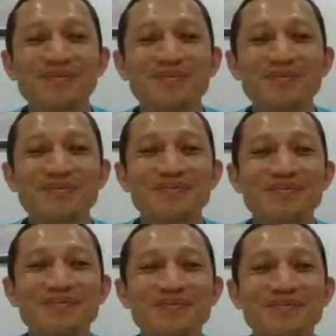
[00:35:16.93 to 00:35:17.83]

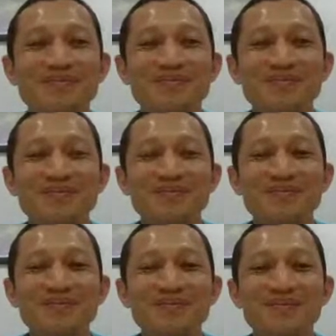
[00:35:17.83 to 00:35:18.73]

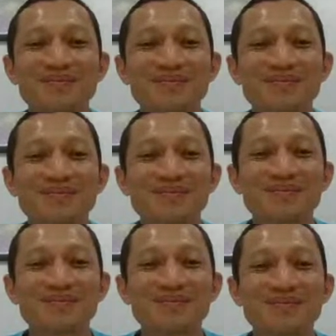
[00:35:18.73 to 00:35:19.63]

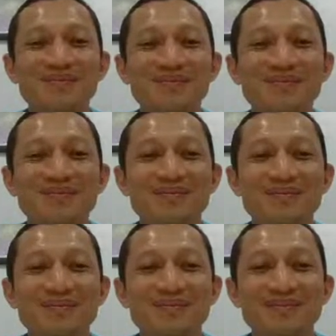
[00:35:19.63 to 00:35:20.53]

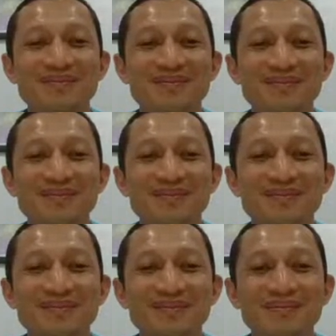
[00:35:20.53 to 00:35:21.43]

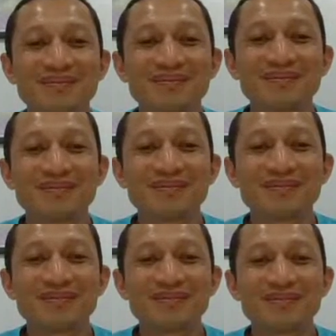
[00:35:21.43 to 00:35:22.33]

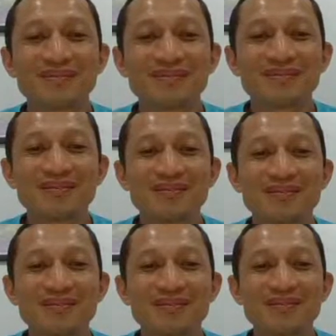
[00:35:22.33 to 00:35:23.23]

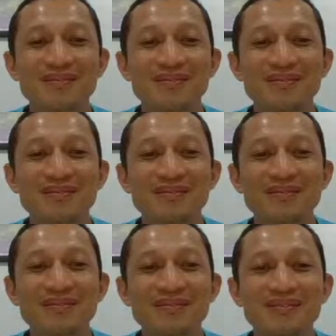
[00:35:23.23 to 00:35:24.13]

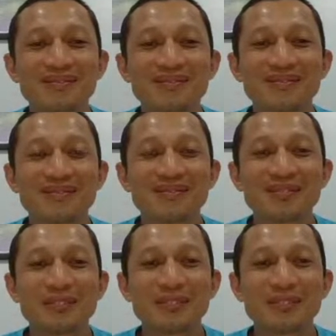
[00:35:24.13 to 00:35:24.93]
No words are spoken by the person on screen.